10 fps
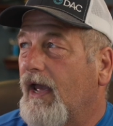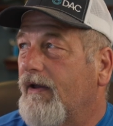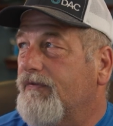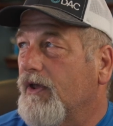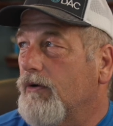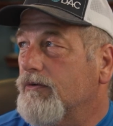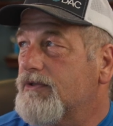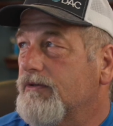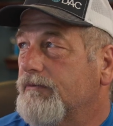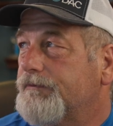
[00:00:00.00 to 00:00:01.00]
have
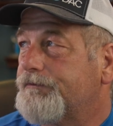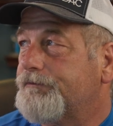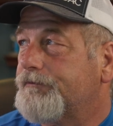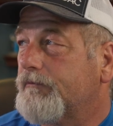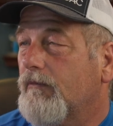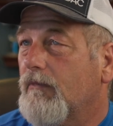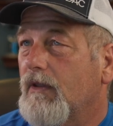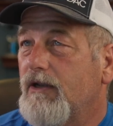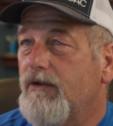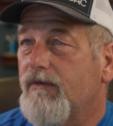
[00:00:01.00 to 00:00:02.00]
those,
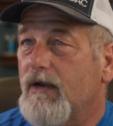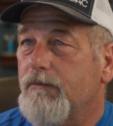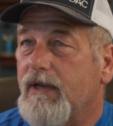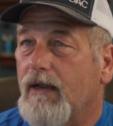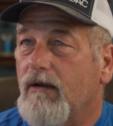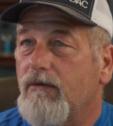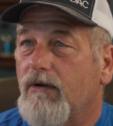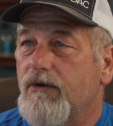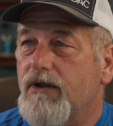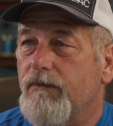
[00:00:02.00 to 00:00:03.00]
and you've got them downloaded
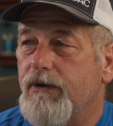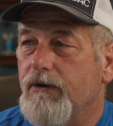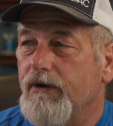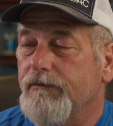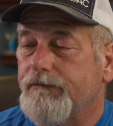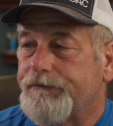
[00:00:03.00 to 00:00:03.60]
on your computer,